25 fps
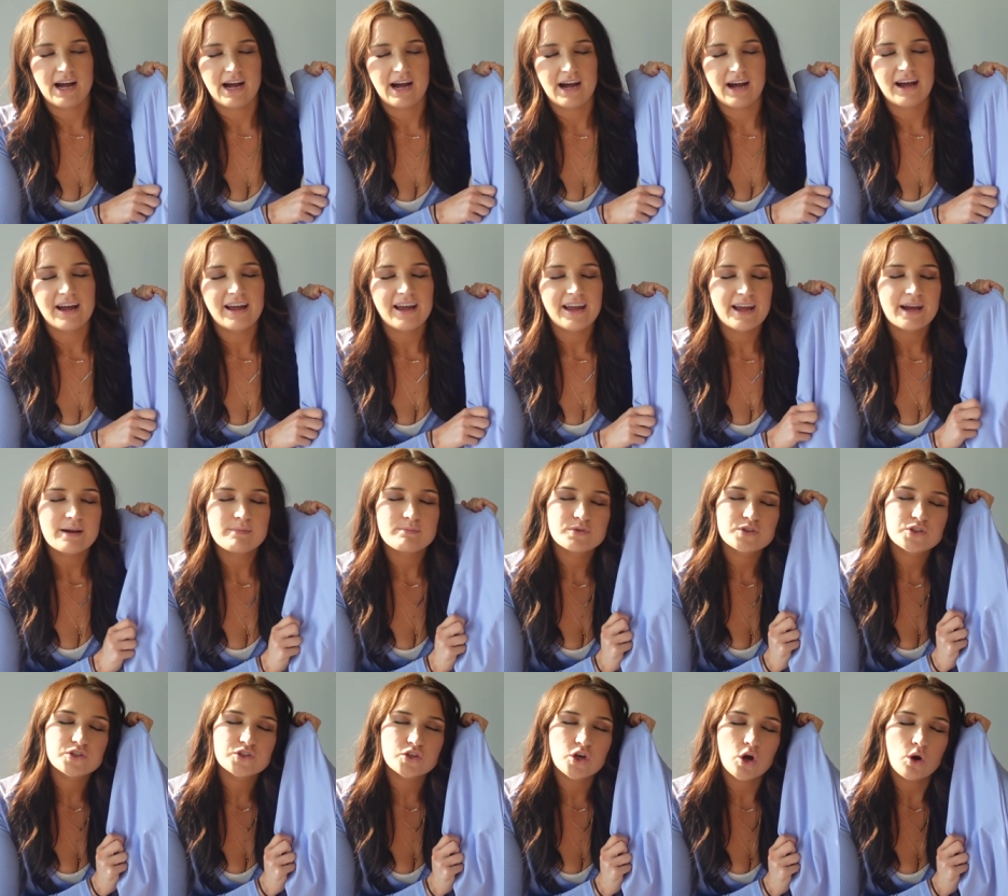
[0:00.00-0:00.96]
I
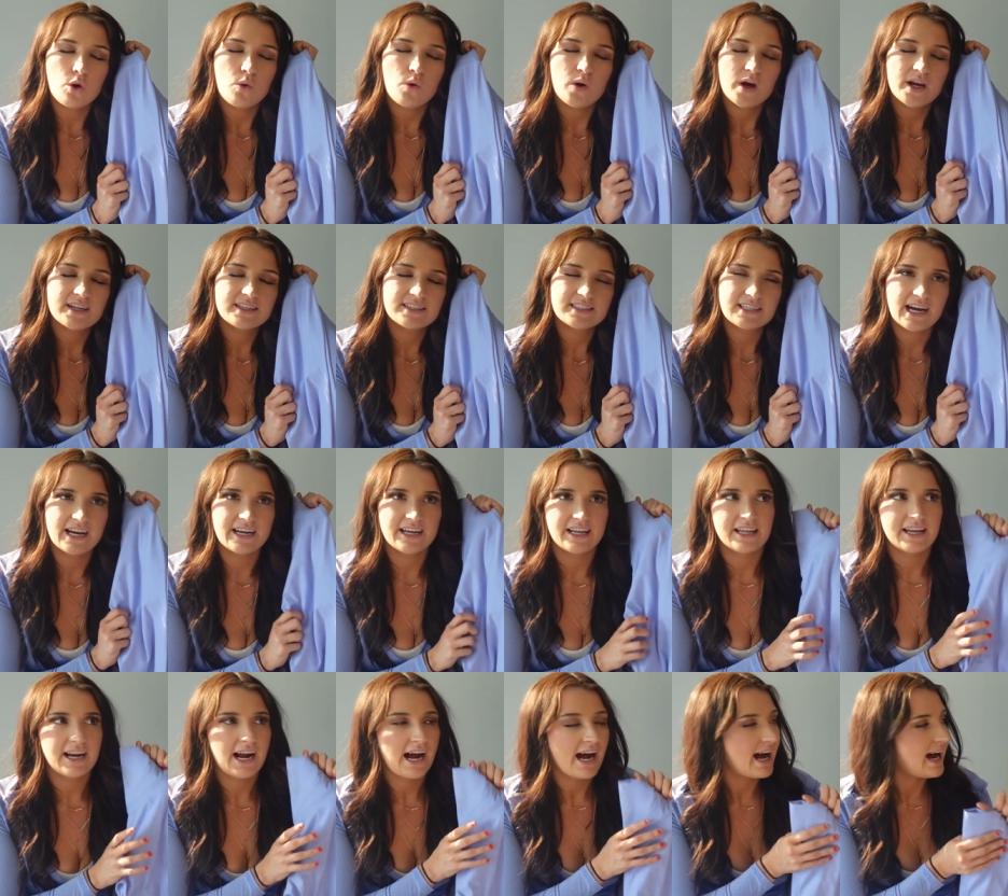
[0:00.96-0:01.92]
am so
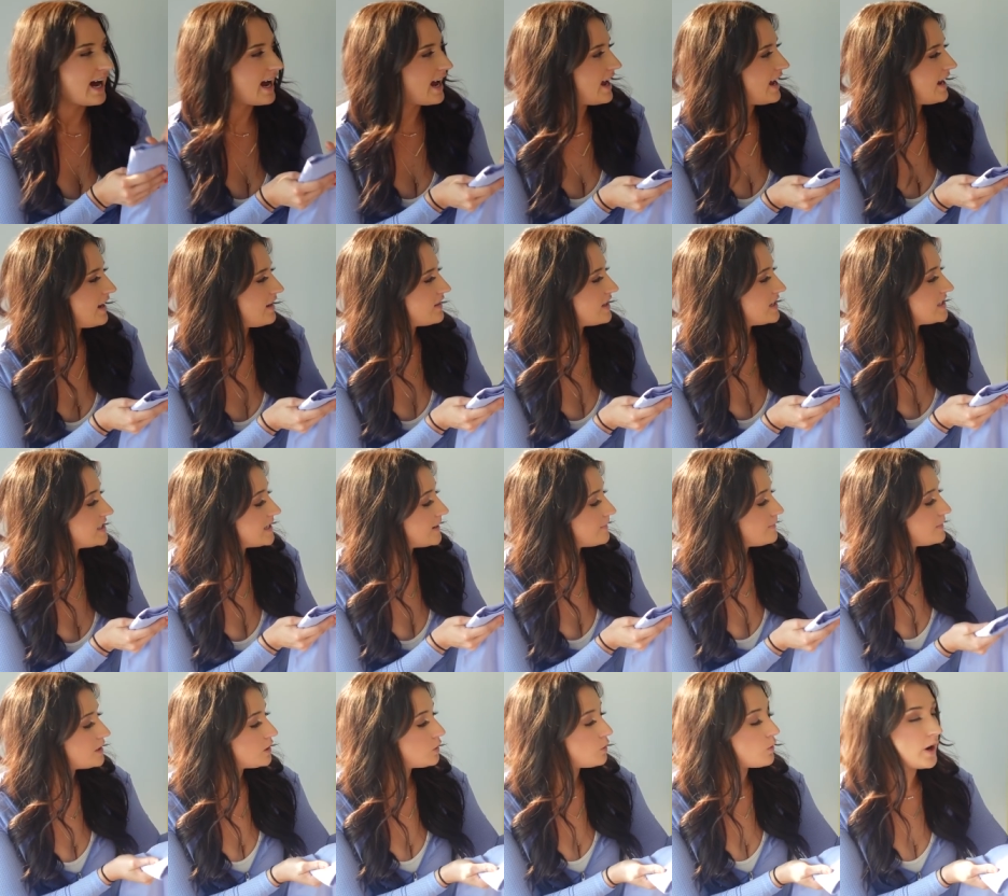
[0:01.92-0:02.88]
excited. They
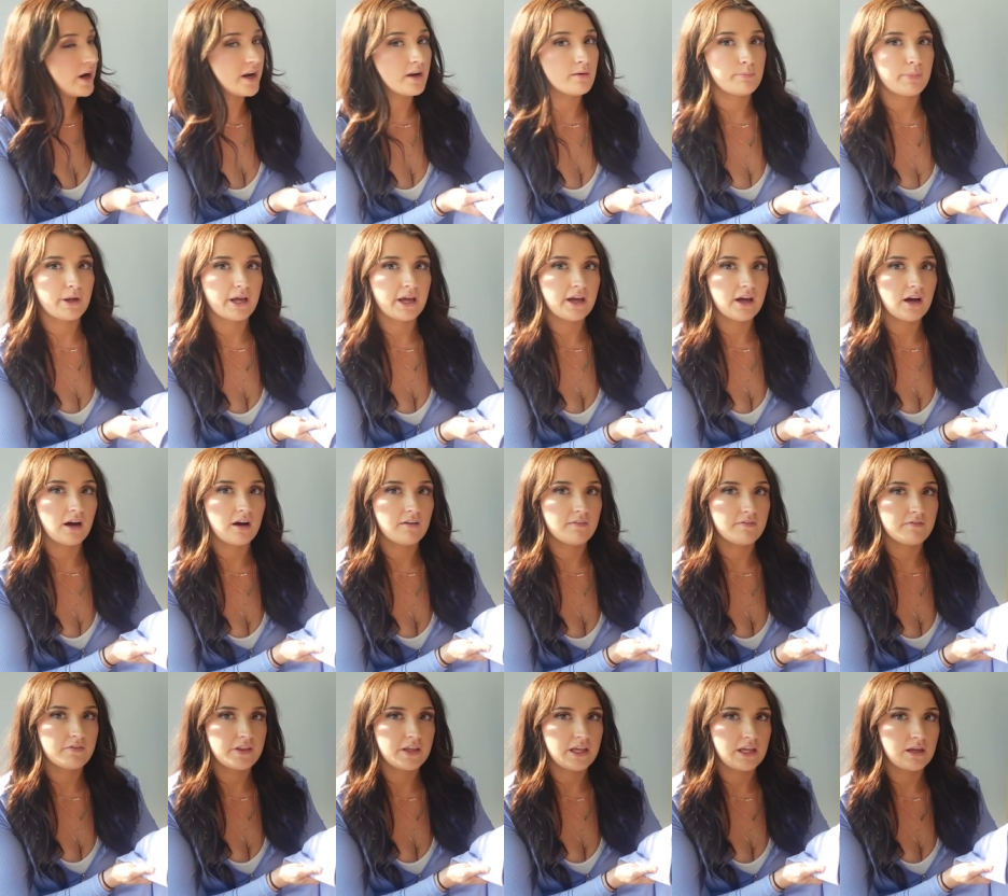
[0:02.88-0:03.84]
sent me quite a bit
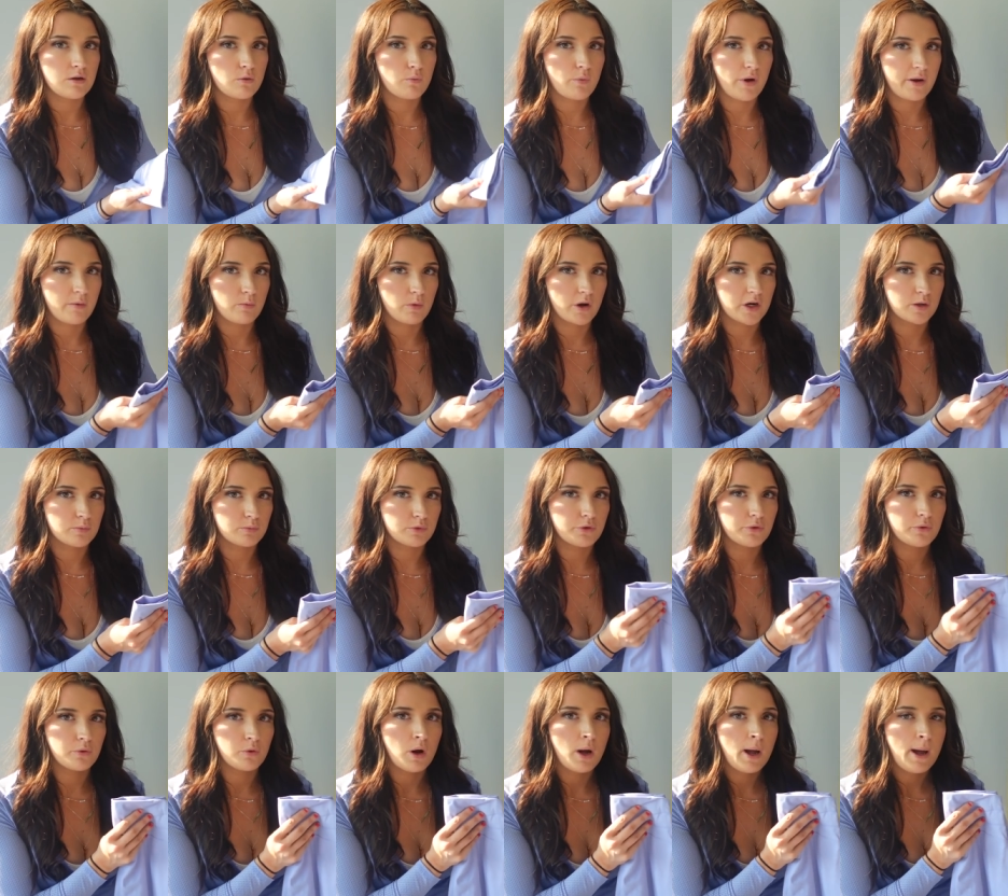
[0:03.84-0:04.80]
of the Rainwater
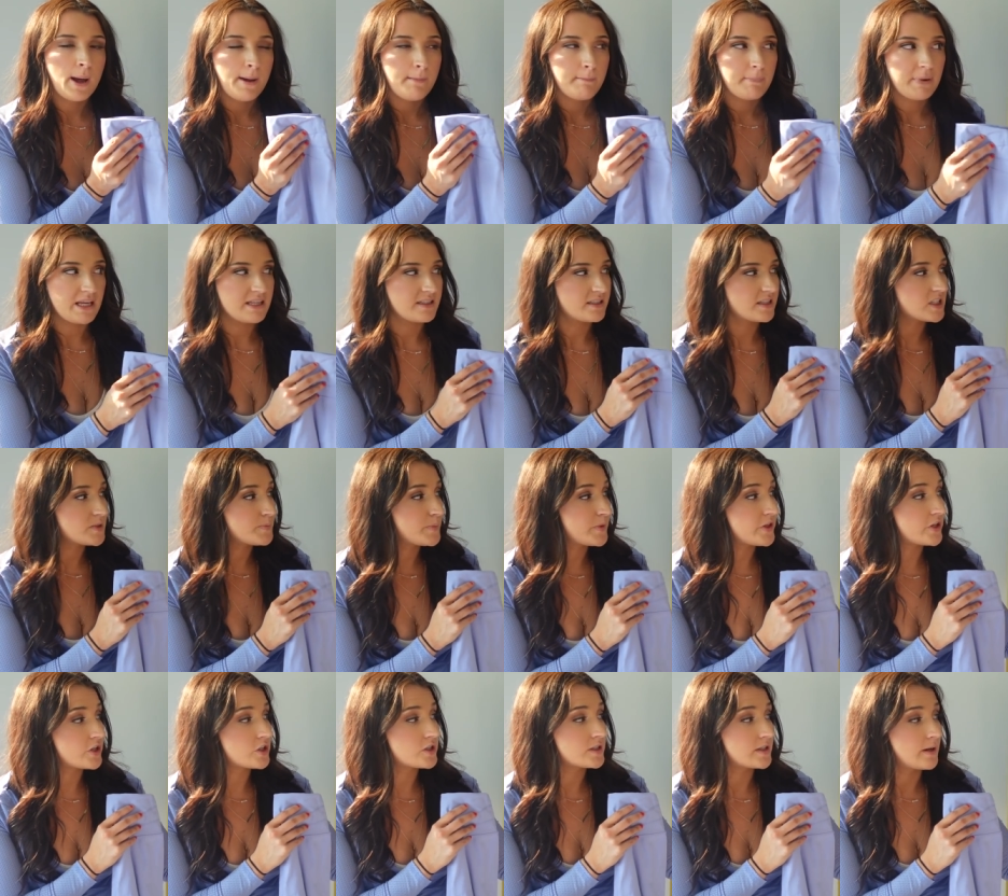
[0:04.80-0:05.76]
Blue pieces,
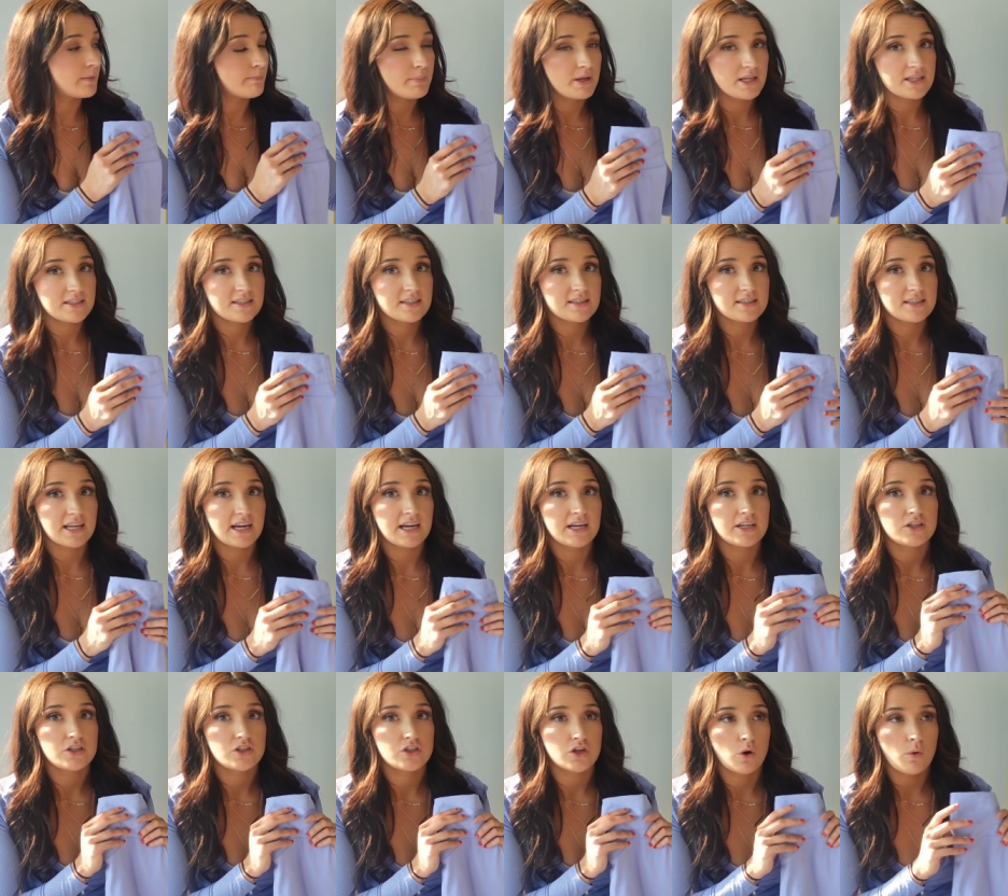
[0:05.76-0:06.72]
but there's some pieces that
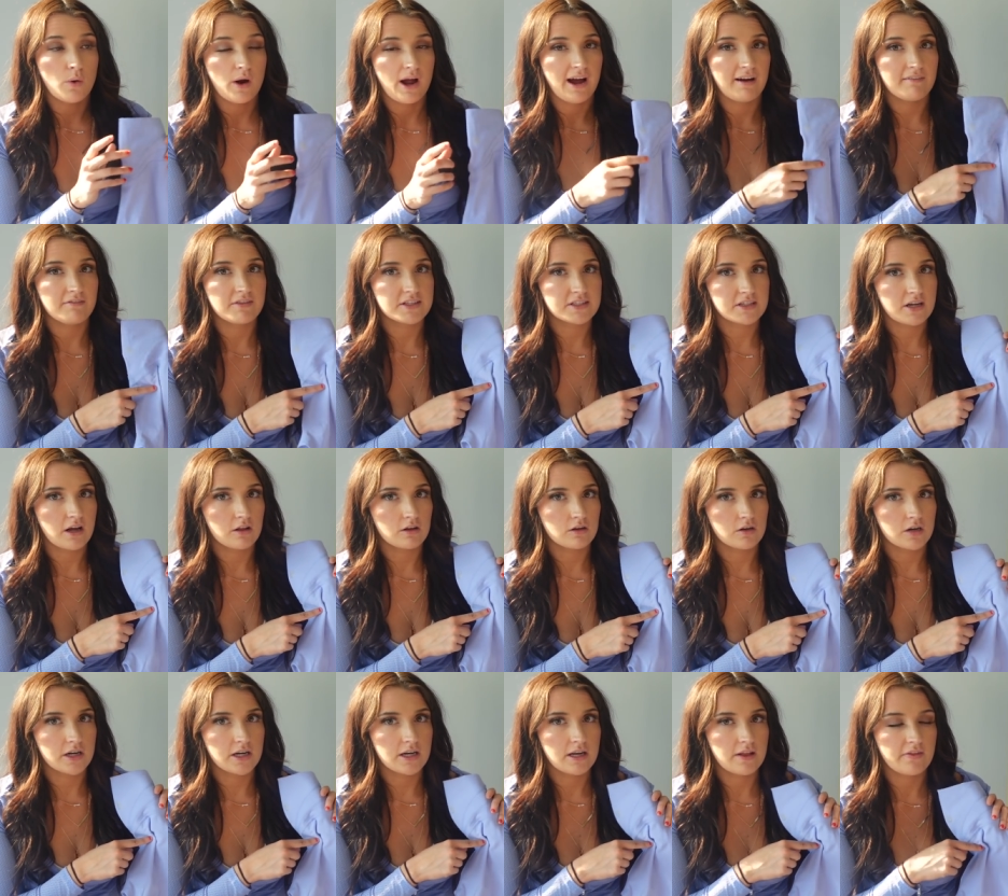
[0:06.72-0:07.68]
I don't have this
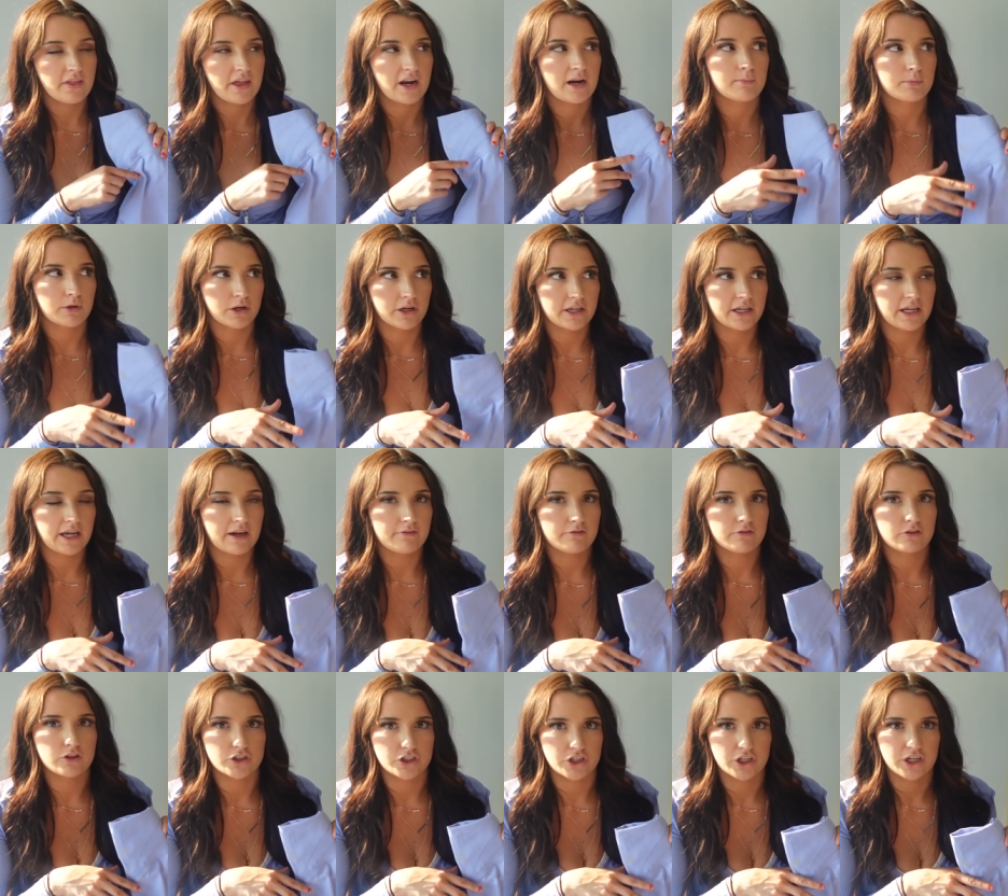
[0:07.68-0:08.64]
color in that I'm gonna get
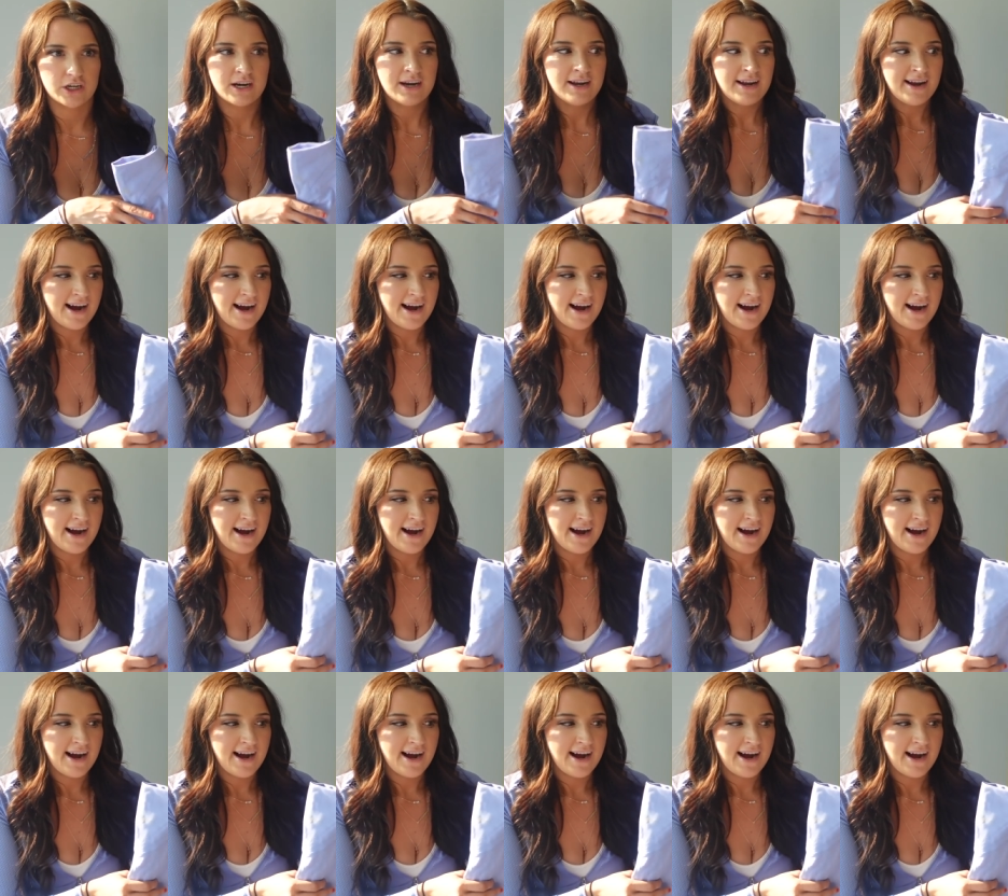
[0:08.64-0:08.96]
for sure.